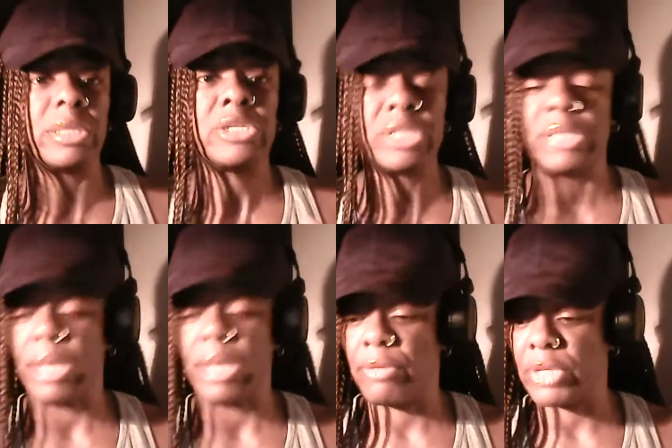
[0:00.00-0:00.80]
she's
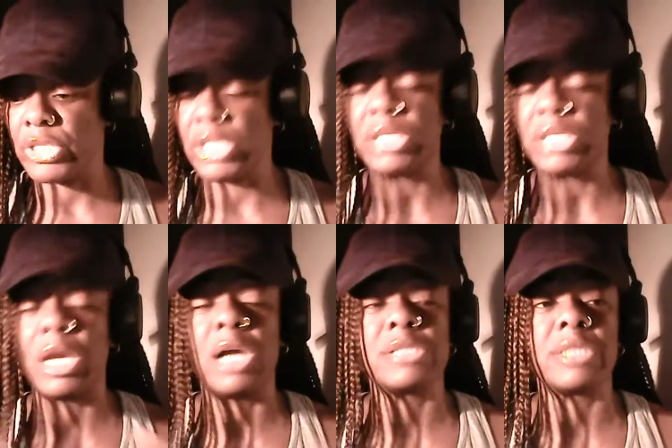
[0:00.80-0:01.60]
having, and she's
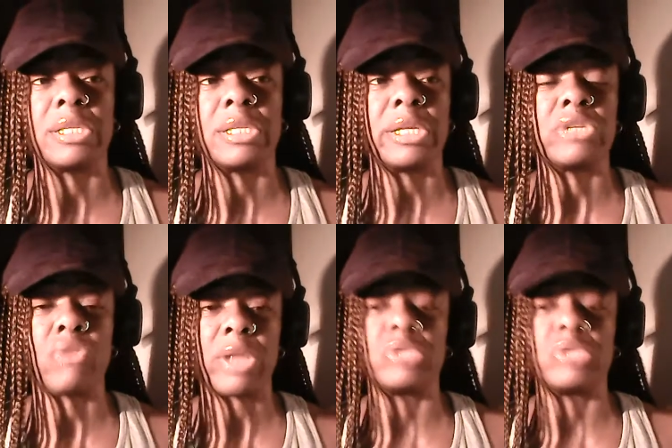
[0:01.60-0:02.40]
constantly
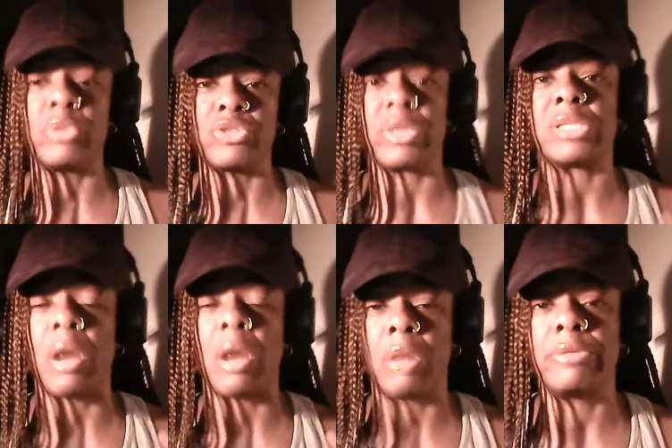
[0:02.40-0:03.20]
trying to address
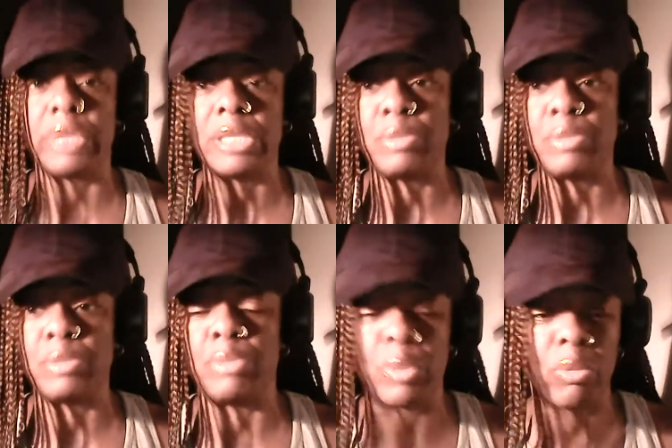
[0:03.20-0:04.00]
all of these
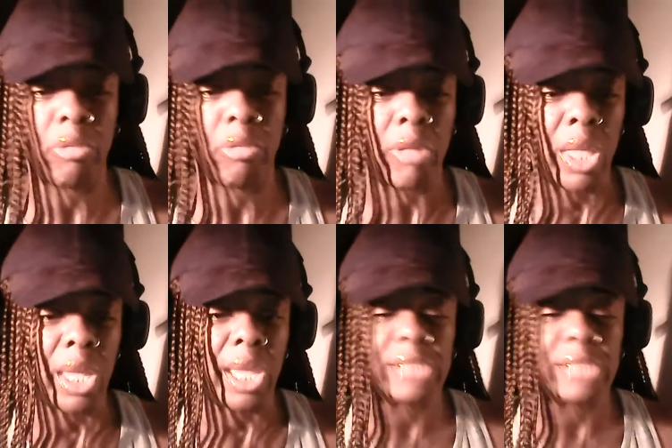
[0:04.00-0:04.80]
people
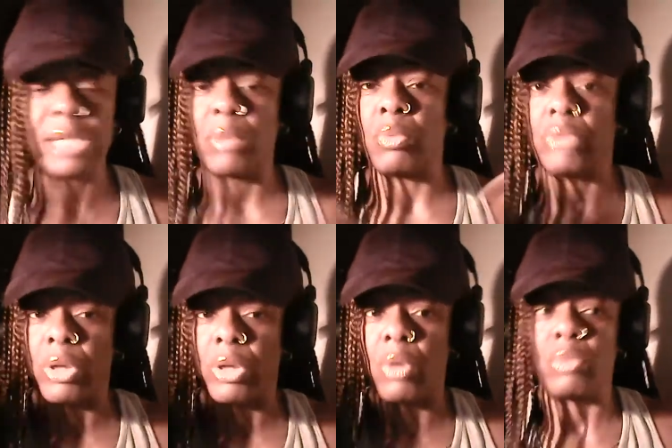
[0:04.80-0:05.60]
and saying,
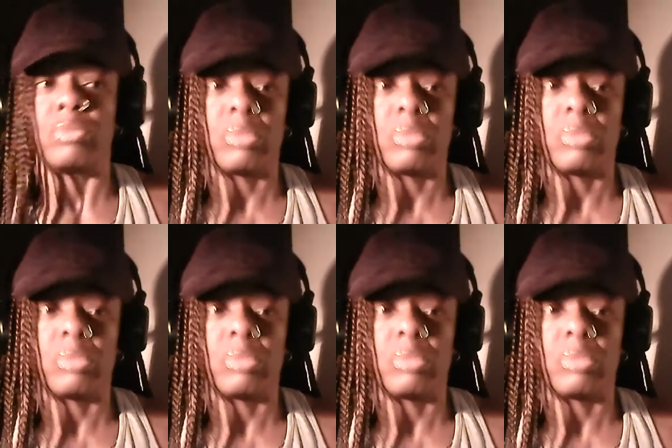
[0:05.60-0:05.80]
you know,